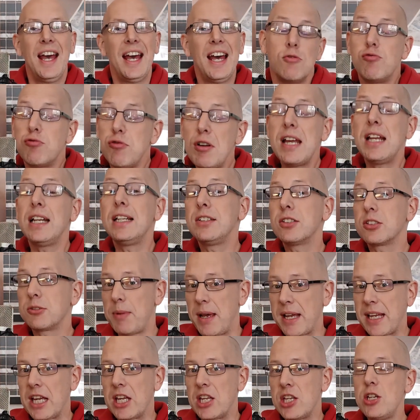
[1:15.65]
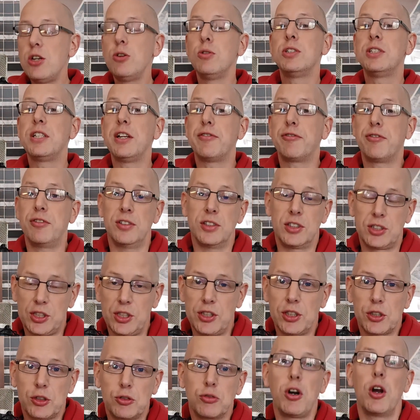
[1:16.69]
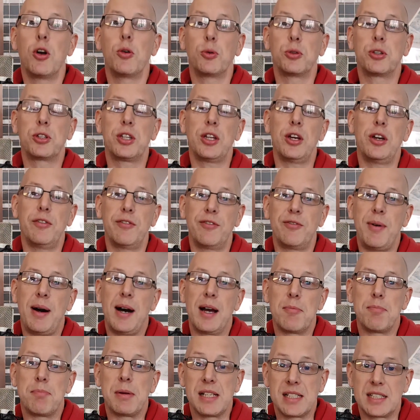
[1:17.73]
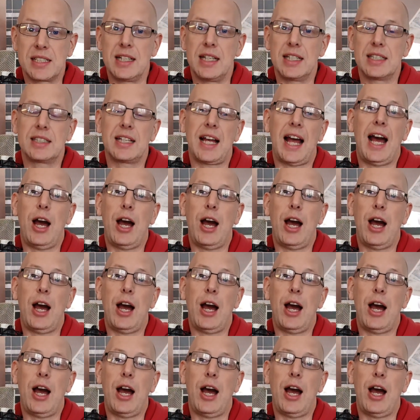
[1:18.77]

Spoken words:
it really does make a huge difference to the growth of my business,